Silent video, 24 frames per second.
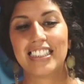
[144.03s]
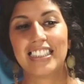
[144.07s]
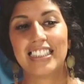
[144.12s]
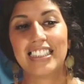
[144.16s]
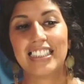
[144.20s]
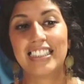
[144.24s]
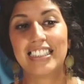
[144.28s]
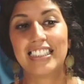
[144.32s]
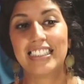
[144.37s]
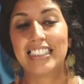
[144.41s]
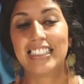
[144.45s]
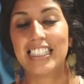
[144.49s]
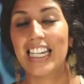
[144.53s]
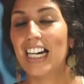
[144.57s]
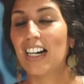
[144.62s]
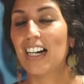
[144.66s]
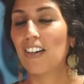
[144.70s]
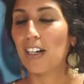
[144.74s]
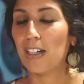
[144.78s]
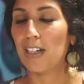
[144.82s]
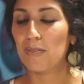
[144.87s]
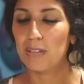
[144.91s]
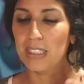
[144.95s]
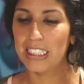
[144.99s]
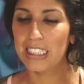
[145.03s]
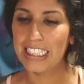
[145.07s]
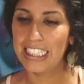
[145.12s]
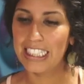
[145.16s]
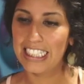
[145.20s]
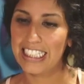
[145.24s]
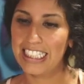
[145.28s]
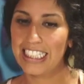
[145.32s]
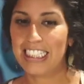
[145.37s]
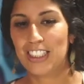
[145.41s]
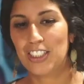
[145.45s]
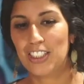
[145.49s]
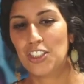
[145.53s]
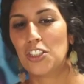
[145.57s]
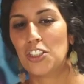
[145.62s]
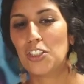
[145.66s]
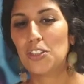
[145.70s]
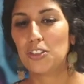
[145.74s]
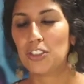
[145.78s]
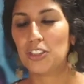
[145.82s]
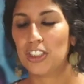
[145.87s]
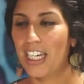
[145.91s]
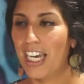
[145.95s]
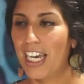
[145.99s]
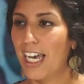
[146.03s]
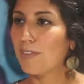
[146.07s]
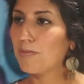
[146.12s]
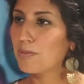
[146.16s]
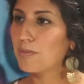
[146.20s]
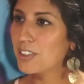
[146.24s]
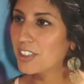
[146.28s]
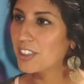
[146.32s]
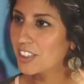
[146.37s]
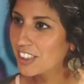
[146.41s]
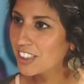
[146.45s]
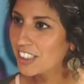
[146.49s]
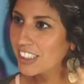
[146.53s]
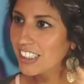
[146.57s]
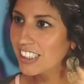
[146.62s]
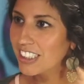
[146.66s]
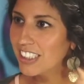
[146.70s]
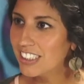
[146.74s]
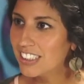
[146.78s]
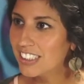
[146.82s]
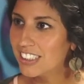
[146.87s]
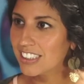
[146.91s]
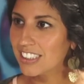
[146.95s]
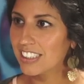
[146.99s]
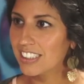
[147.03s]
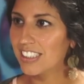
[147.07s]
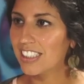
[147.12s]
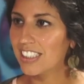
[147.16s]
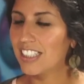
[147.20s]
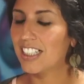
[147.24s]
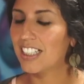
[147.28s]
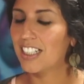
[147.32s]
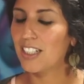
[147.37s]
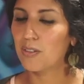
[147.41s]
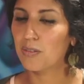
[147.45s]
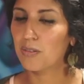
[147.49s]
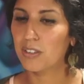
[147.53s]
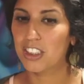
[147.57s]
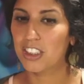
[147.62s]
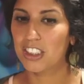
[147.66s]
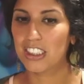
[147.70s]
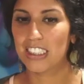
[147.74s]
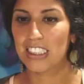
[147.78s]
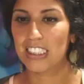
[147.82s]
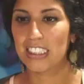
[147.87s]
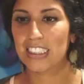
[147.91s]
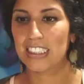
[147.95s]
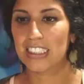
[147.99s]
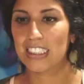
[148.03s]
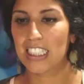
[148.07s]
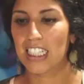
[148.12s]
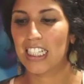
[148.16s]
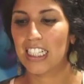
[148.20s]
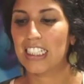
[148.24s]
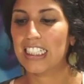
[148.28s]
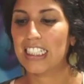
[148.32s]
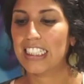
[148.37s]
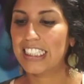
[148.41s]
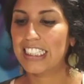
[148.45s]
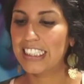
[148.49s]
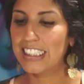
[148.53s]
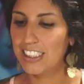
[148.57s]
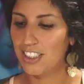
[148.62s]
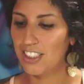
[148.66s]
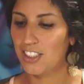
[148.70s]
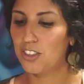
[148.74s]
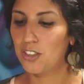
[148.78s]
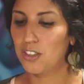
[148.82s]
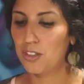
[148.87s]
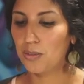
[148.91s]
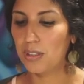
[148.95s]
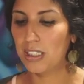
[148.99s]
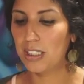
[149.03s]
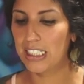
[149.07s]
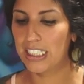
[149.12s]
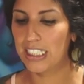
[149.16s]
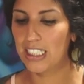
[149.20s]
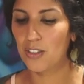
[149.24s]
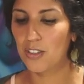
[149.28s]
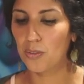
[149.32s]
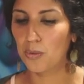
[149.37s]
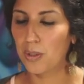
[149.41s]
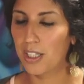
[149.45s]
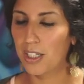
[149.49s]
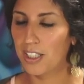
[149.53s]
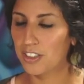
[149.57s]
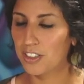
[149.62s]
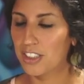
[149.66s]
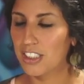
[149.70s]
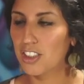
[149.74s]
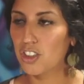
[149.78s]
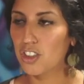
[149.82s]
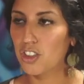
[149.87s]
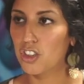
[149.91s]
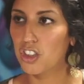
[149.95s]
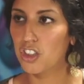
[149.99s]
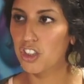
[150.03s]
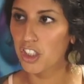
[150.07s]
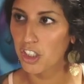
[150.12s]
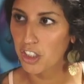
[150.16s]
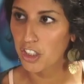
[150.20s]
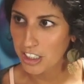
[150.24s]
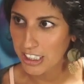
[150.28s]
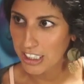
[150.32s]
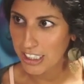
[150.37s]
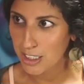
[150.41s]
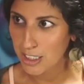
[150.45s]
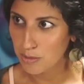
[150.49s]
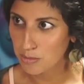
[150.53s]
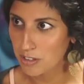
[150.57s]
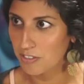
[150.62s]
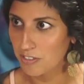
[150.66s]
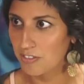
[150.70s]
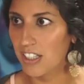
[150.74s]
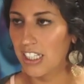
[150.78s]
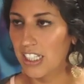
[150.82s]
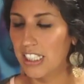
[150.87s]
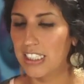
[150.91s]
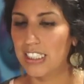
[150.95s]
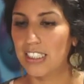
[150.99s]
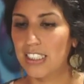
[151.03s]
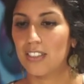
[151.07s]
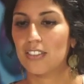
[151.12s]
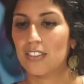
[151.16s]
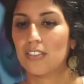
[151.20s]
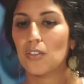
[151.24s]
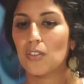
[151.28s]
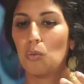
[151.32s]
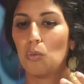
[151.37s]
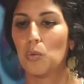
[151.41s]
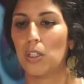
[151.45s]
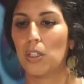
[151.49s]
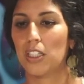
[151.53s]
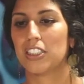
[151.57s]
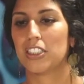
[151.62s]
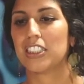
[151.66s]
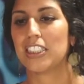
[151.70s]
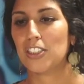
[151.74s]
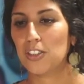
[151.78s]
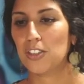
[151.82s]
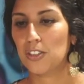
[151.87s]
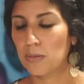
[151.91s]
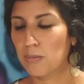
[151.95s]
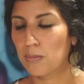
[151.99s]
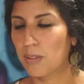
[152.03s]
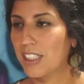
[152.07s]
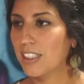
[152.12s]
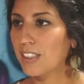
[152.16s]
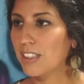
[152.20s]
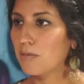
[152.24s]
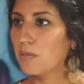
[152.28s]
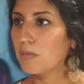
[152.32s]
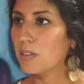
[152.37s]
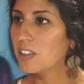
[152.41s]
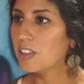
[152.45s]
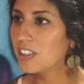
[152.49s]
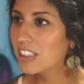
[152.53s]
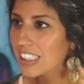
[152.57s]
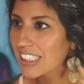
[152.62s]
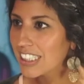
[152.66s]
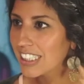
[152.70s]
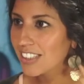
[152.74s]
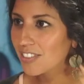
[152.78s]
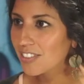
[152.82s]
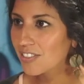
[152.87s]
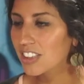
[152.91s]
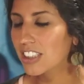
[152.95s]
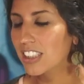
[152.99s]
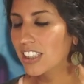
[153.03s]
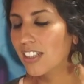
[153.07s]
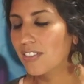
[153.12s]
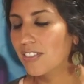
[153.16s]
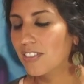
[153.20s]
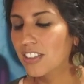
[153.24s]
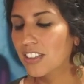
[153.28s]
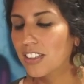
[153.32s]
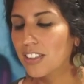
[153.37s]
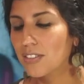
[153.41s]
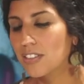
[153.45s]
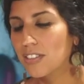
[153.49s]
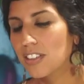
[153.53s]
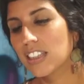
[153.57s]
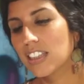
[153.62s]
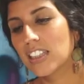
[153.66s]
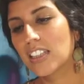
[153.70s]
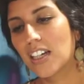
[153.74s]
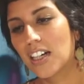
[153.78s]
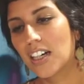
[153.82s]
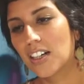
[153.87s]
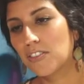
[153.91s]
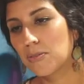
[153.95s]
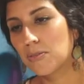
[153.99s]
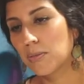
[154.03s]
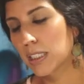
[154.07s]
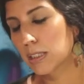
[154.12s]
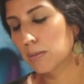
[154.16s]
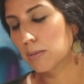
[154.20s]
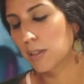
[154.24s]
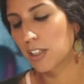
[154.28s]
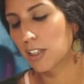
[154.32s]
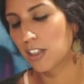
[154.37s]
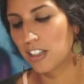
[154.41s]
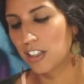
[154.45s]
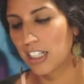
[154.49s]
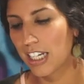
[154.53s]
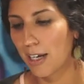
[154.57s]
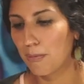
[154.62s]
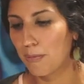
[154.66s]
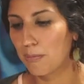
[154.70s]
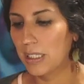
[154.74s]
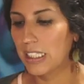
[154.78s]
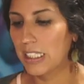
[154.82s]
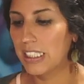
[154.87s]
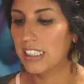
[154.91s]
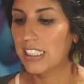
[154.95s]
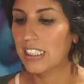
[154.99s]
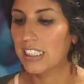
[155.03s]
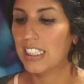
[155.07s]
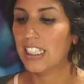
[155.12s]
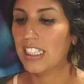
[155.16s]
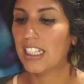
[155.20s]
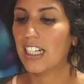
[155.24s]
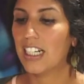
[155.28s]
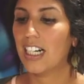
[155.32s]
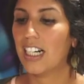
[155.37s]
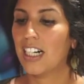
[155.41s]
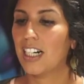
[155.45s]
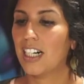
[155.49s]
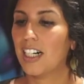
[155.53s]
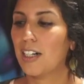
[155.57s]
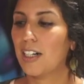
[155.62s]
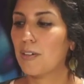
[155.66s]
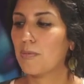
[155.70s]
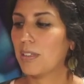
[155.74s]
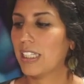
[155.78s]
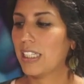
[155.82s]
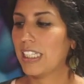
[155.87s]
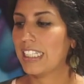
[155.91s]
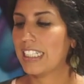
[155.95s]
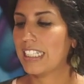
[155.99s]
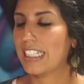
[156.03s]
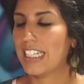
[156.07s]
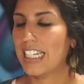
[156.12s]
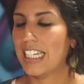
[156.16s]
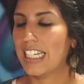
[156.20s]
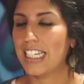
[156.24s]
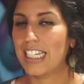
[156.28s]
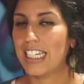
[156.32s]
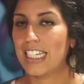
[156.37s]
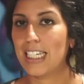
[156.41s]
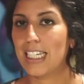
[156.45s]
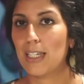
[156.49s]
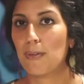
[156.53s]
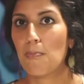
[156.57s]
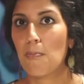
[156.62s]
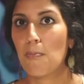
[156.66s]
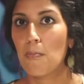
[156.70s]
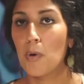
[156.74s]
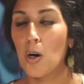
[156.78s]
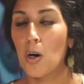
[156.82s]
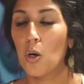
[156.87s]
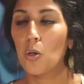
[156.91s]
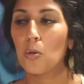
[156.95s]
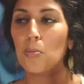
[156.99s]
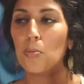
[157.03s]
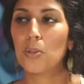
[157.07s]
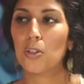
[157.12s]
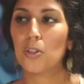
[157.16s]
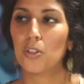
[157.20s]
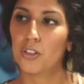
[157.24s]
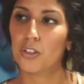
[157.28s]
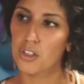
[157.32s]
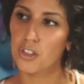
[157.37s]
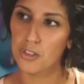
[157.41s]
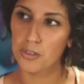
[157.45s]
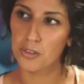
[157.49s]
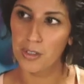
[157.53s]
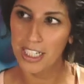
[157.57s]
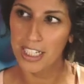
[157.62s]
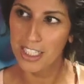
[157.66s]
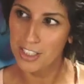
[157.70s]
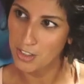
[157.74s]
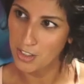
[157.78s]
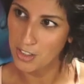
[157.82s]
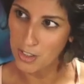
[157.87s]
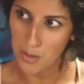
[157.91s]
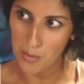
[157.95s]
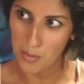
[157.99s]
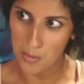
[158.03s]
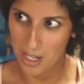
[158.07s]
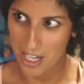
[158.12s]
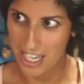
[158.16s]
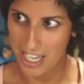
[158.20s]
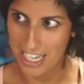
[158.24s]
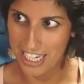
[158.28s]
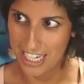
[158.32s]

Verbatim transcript: Now I'm beginning a new chapter, which is kind of continuing the wellness journey, providing wellness to my community, which I really, really love. It makes my heart happy, in a mobile trailer way.